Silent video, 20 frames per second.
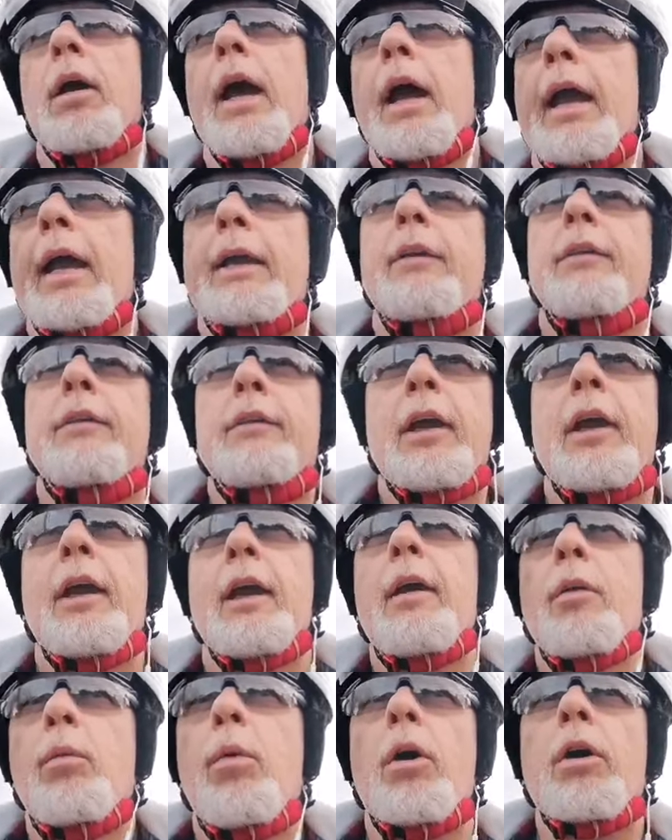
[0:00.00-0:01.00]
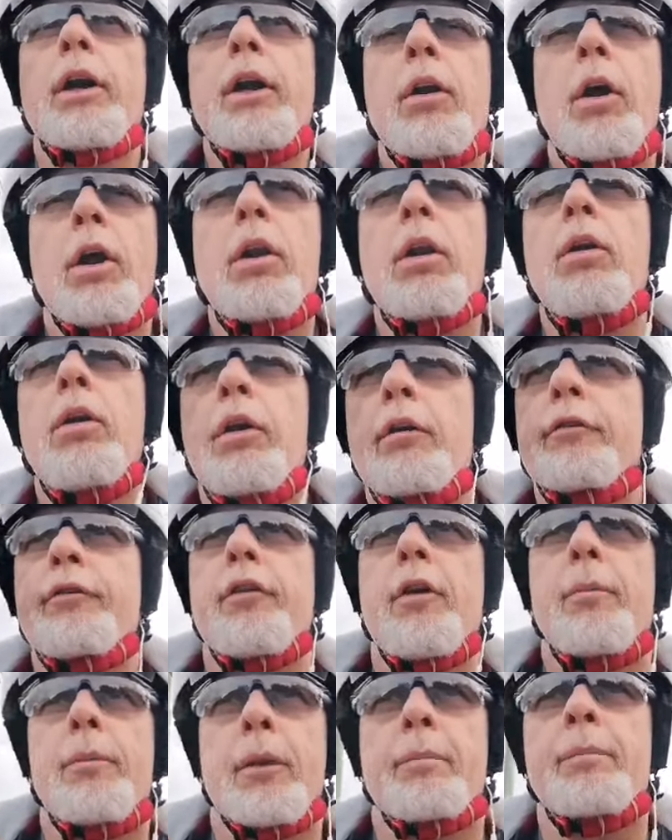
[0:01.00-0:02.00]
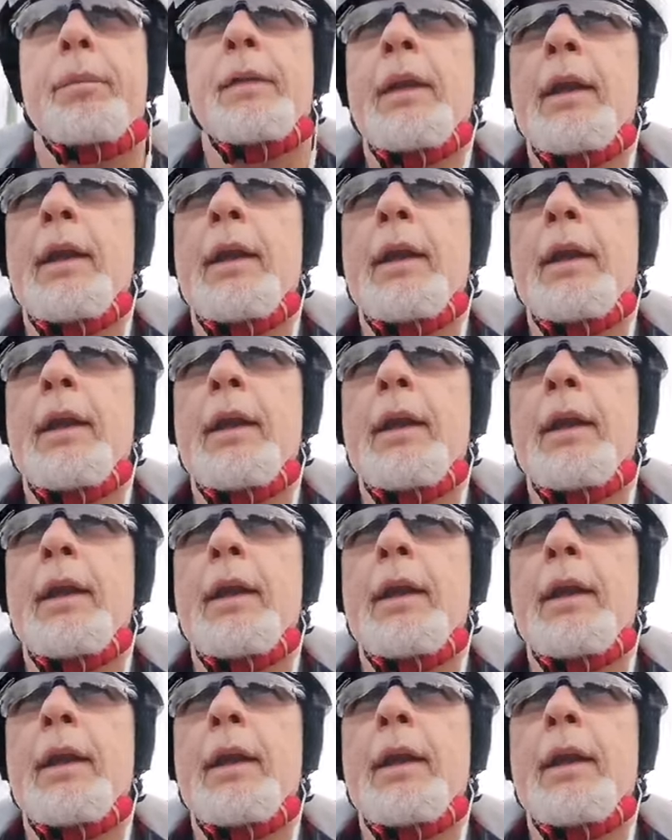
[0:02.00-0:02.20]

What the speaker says: And what can I learn from them?